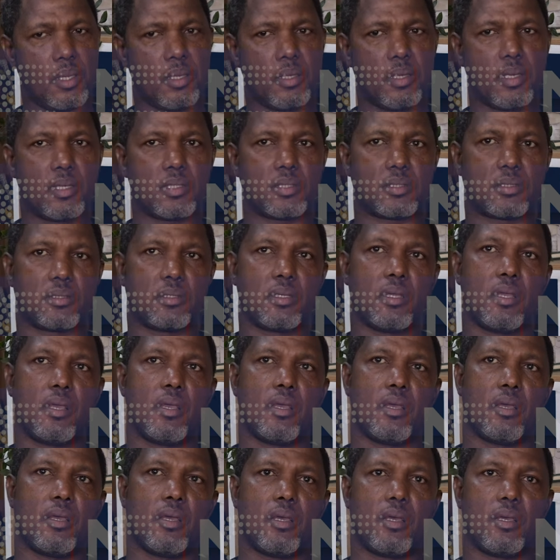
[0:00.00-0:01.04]
Yes.
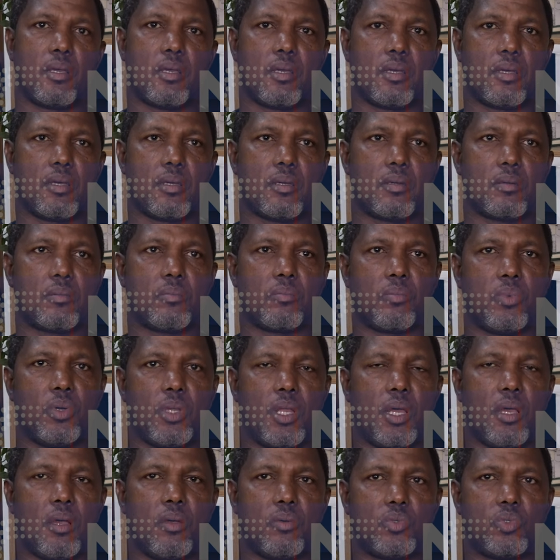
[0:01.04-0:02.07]

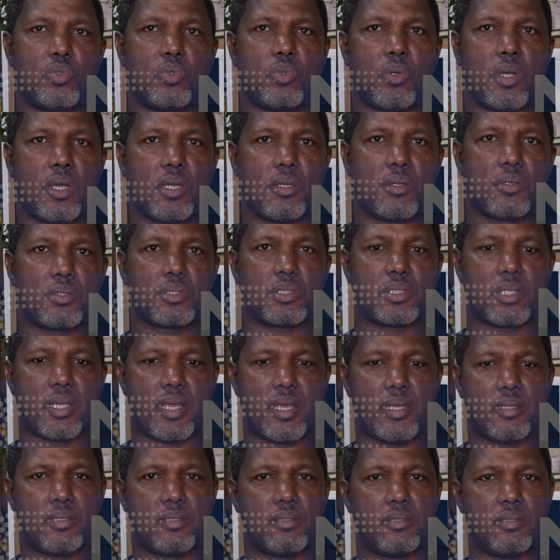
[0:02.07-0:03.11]
Bola Audu,
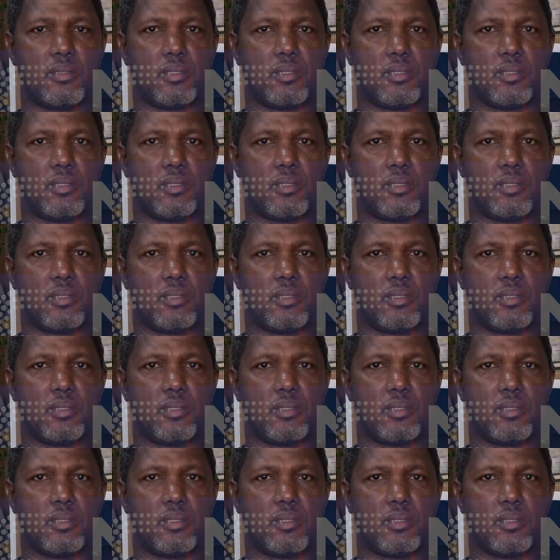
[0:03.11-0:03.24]
alongside